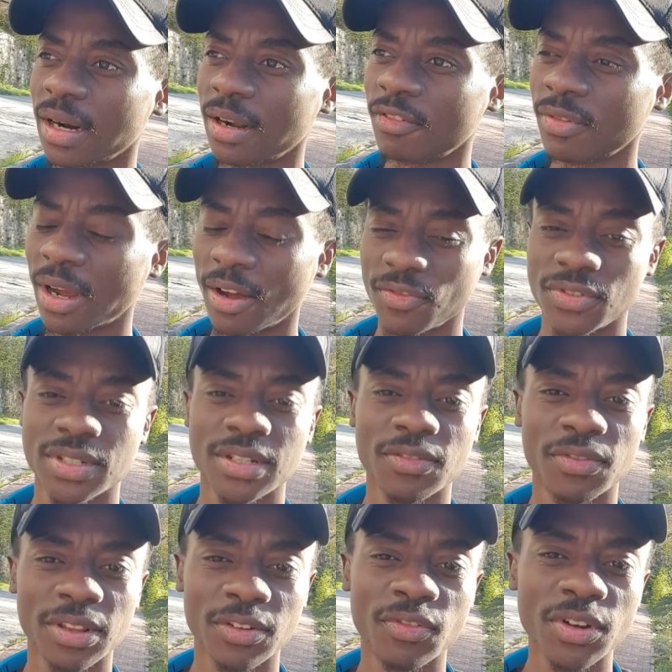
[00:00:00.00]
I've seen
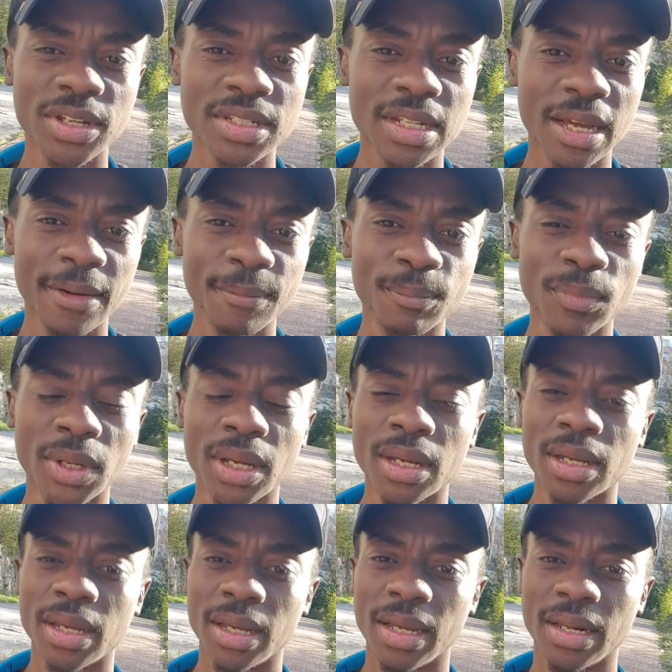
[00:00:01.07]
for the first time,
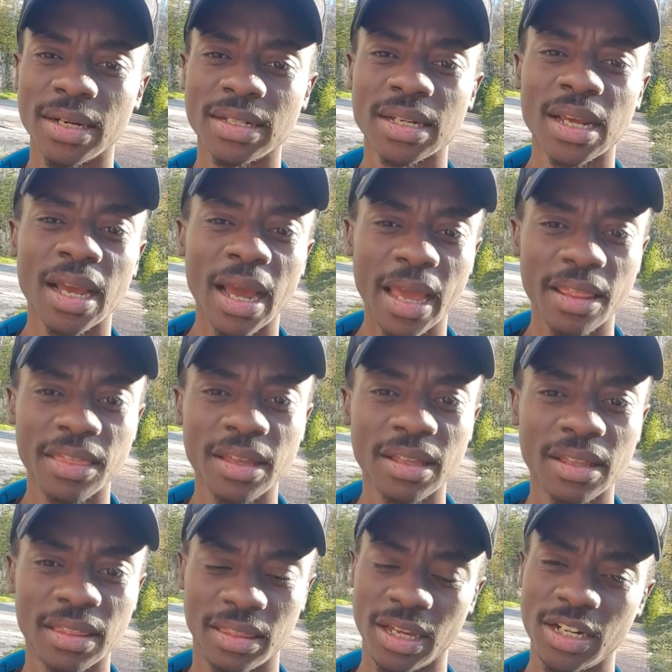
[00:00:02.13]
and I
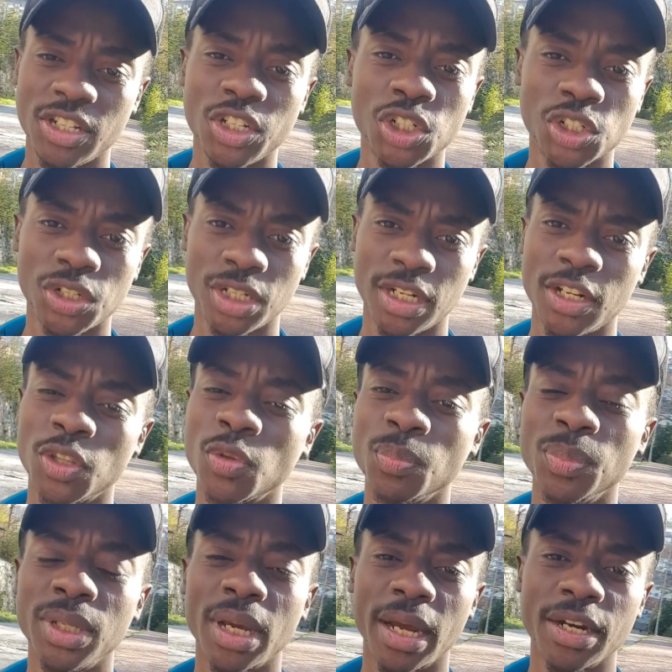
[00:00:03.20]
think that issue needed to
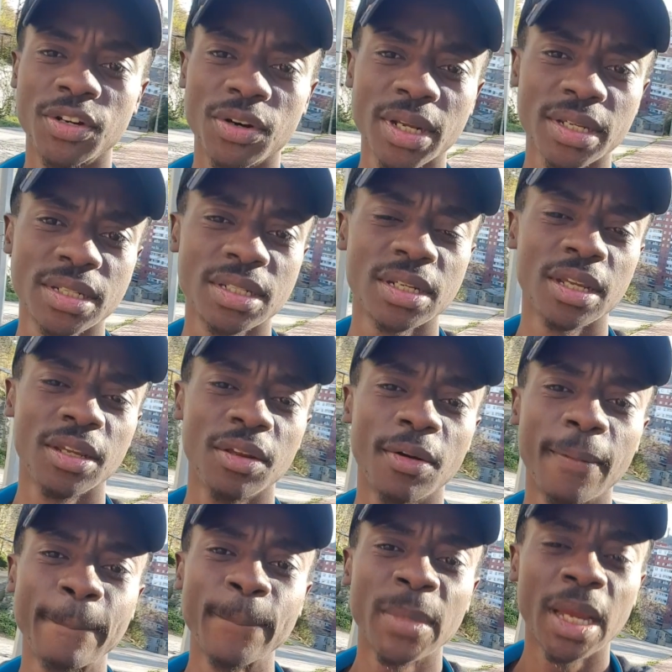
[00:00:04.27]
be addressed. You
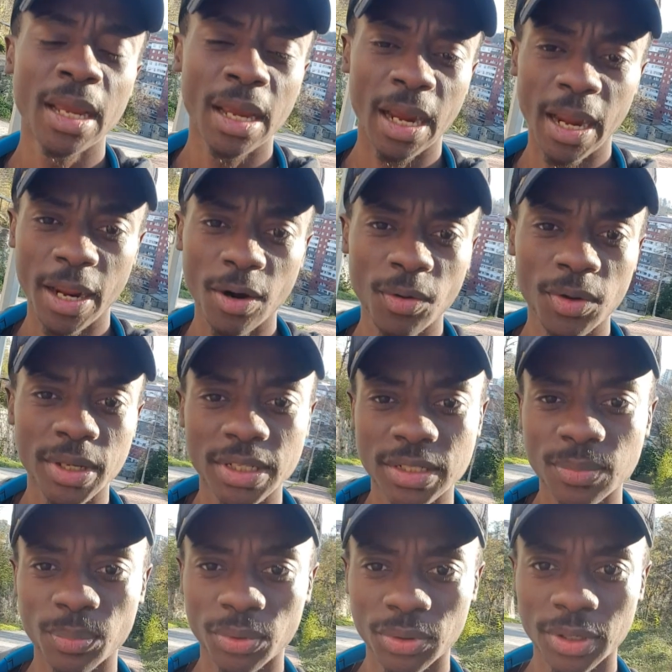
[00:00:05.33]
know, I know it's
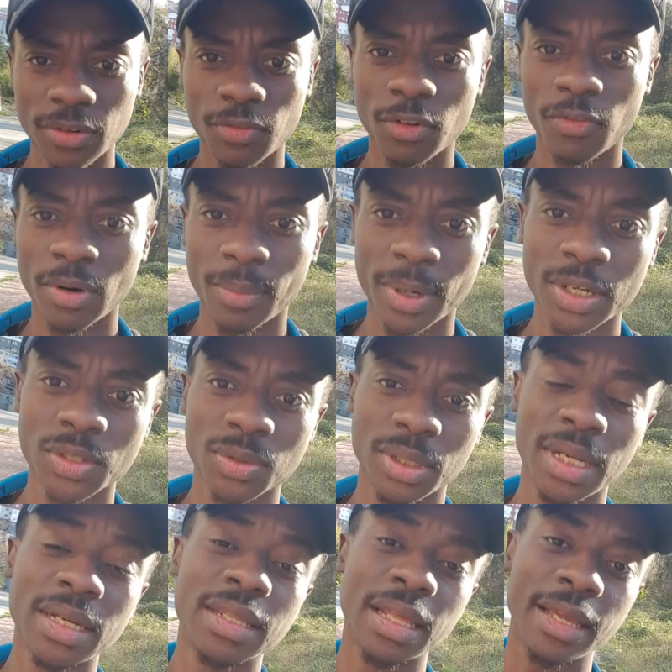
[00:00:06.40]
important for farmers to
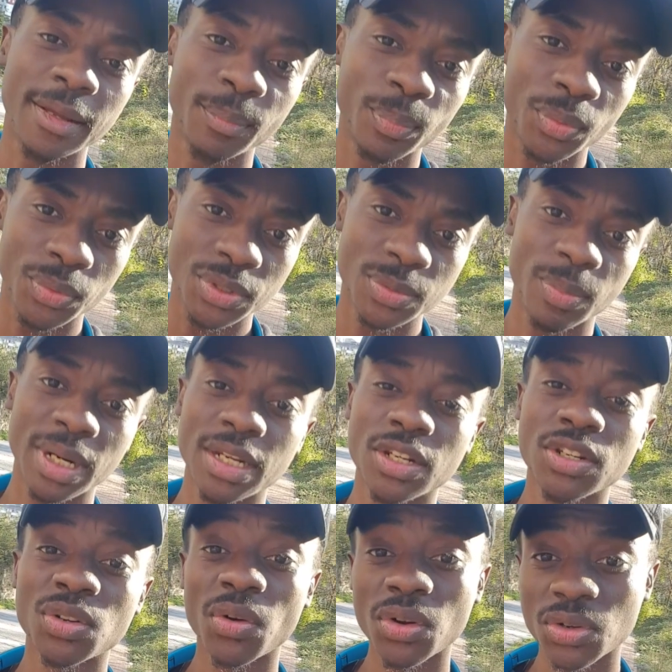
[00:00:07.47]
get the inputs, but
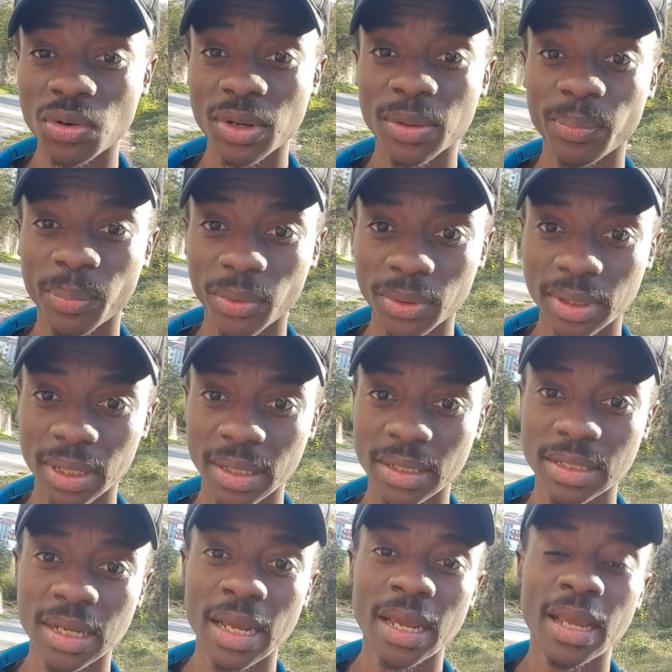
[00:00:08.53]
it is also
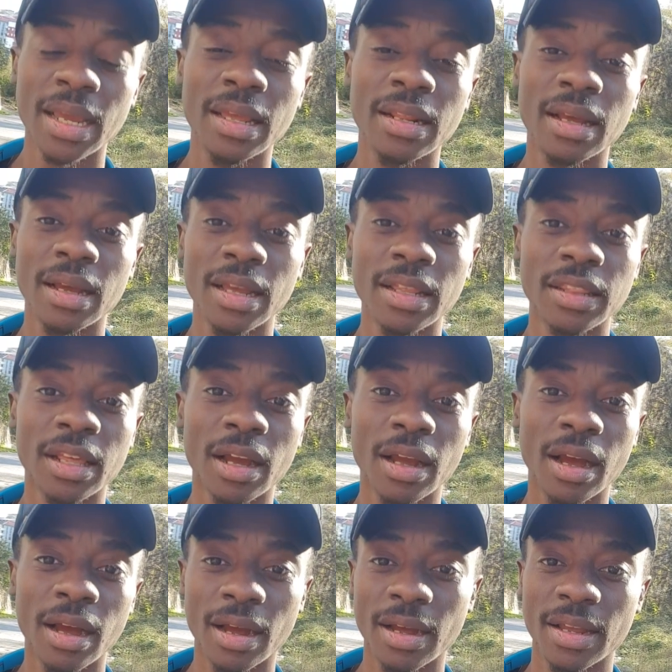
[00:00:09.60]
important in
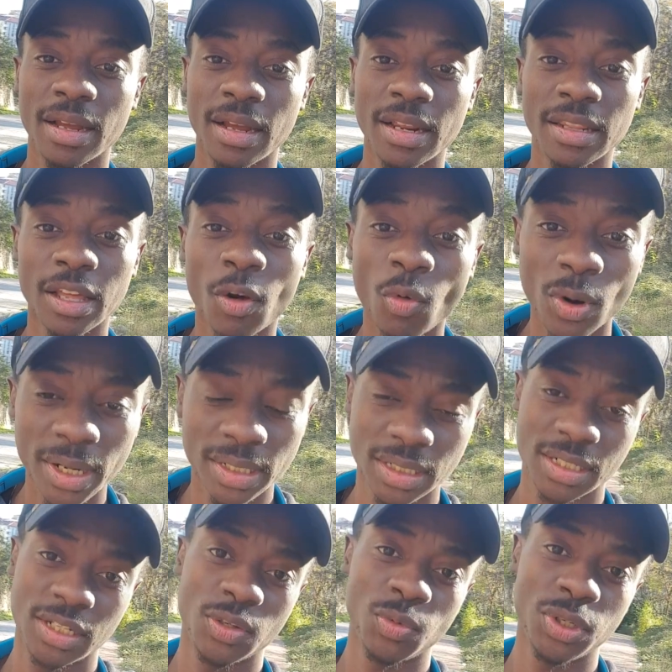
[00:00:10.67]
the
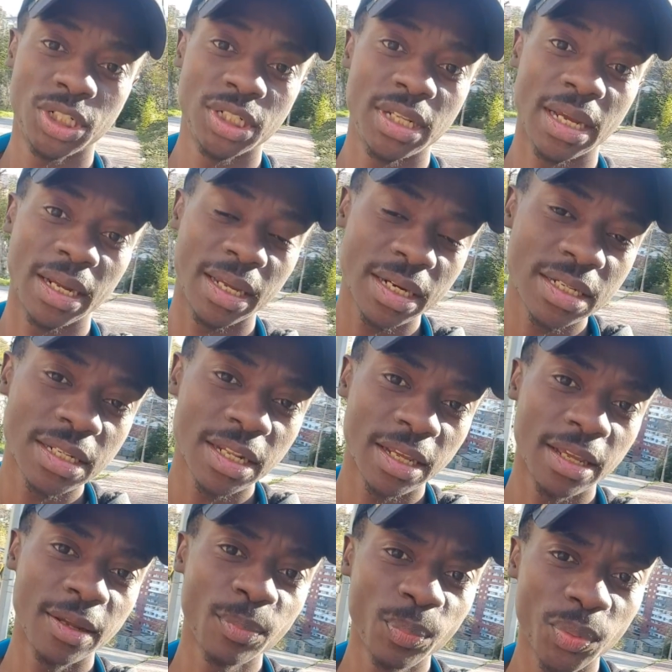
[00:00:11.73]
quantity in which they are getting
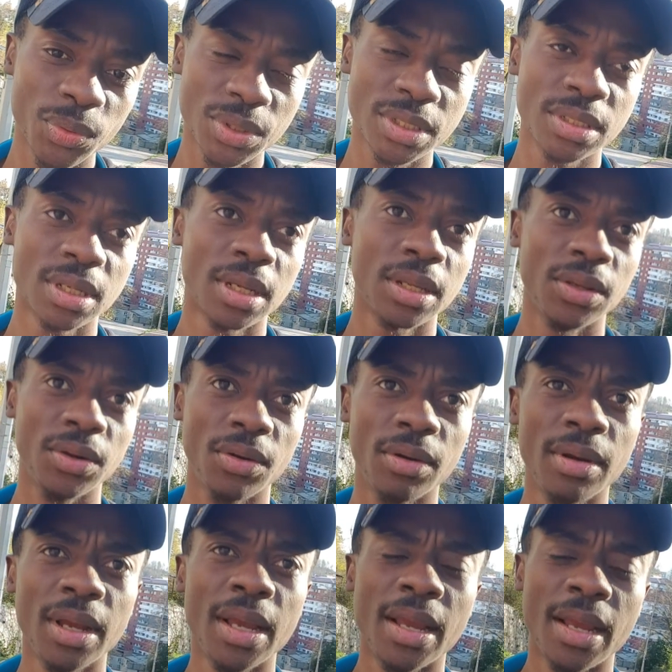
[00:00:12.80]
the inputs. You know,
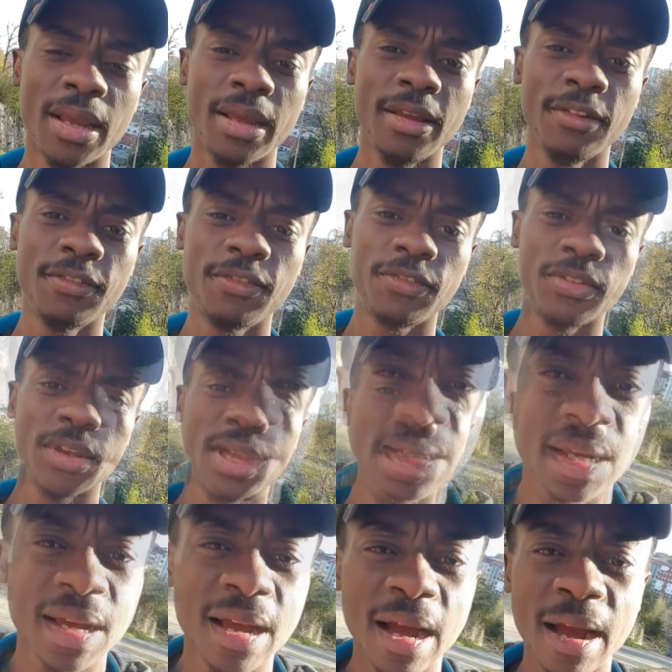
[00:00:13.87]
if farmers
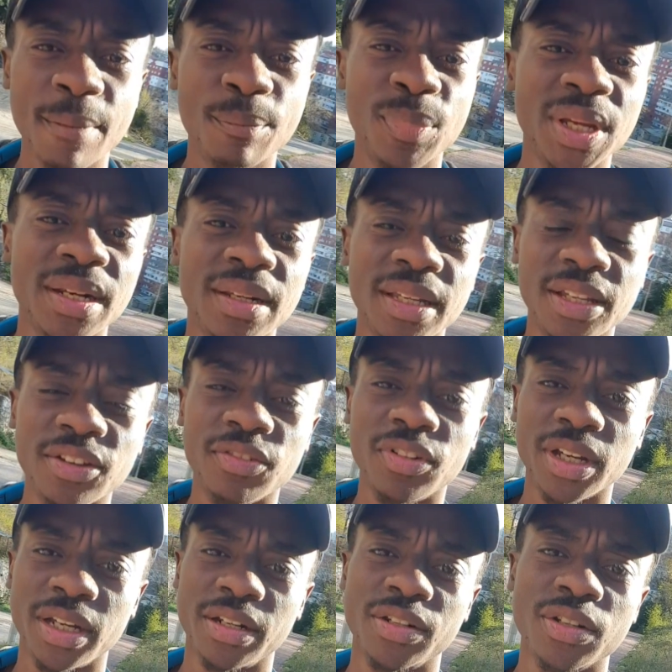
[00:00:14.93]
have been
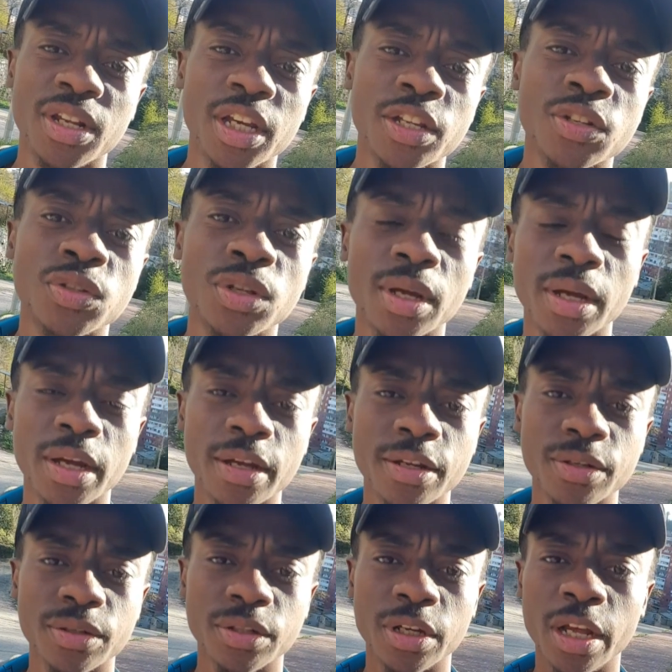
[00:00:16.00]
given
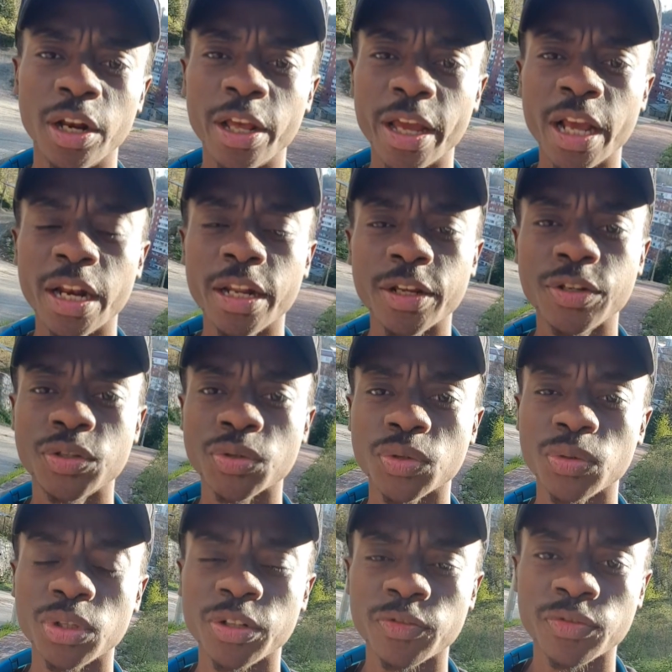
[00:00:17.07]

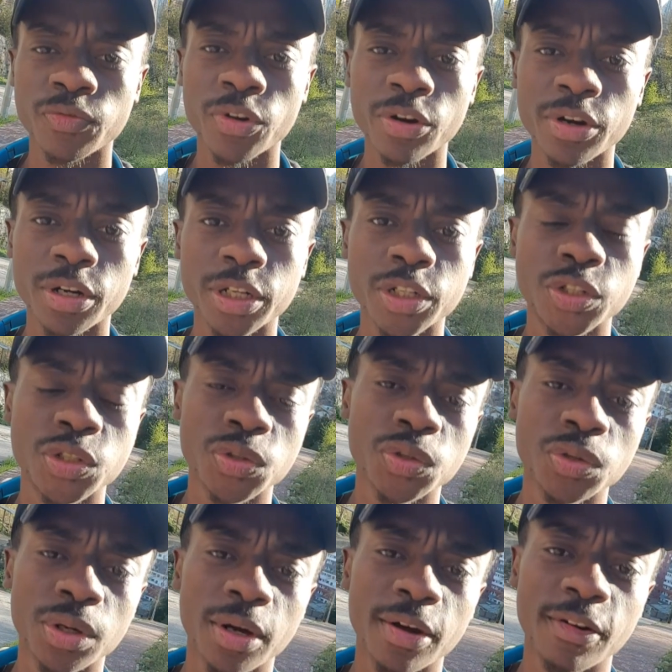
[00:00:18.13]
very
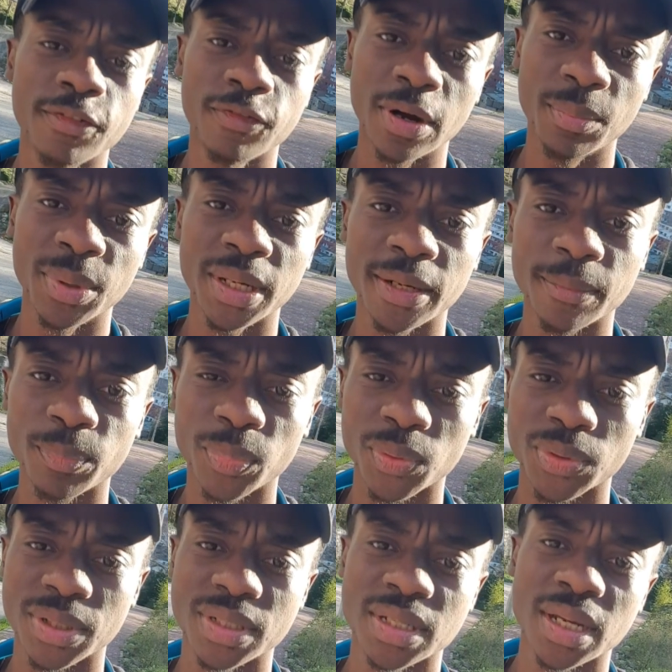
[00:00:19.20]
little farming
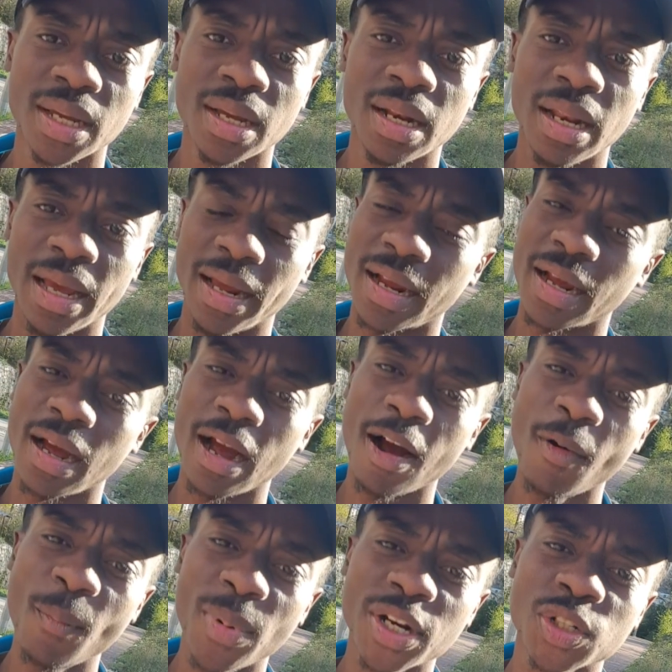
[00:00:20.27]
inputs, like
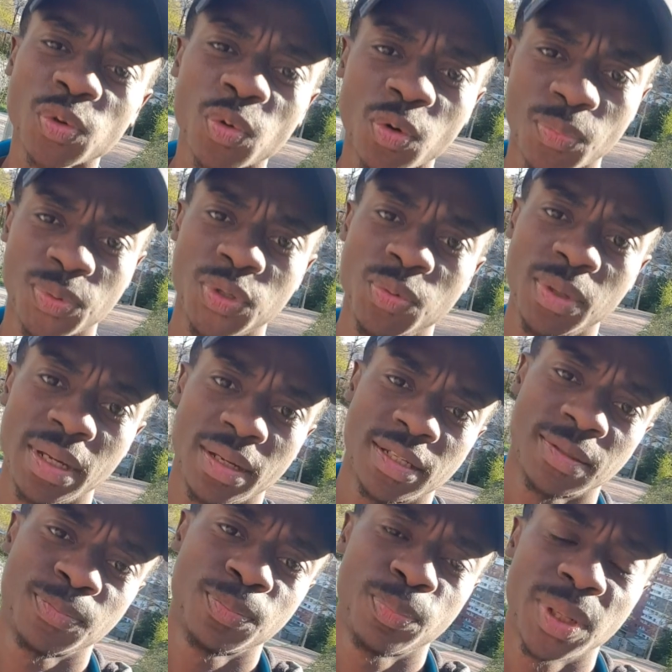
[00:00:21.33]
how much crops do we
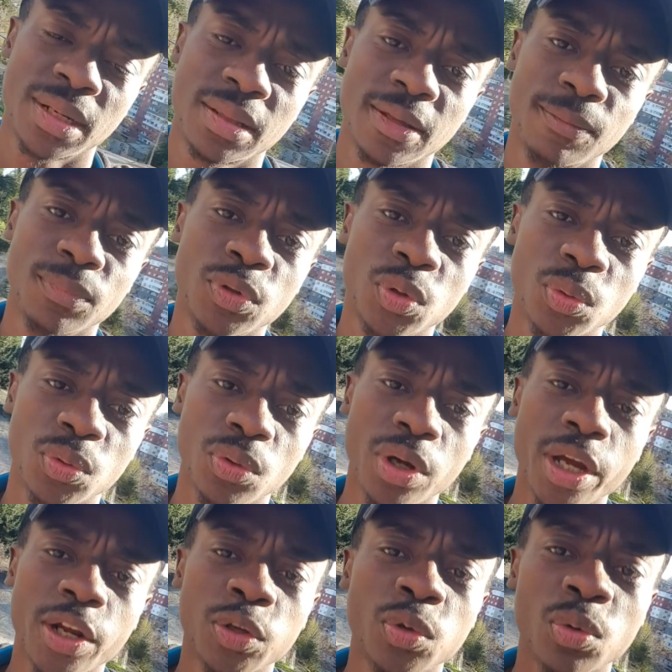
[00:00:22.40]
expect them to
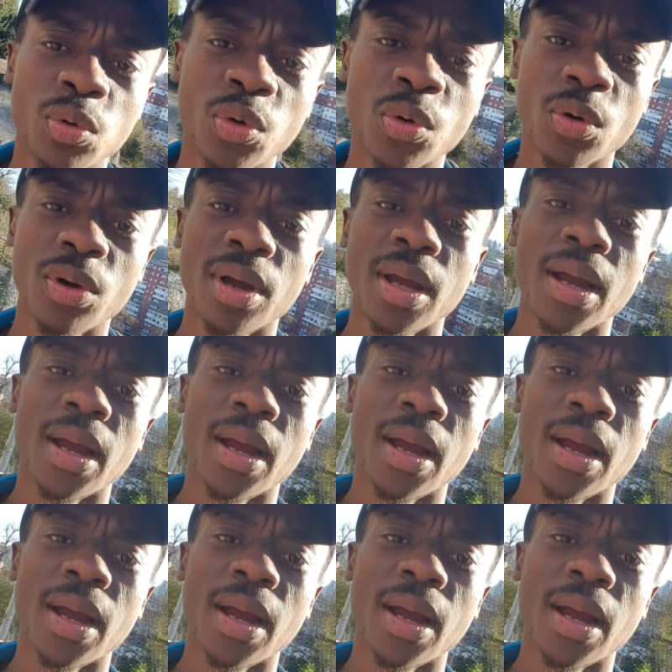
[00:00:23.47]
grow?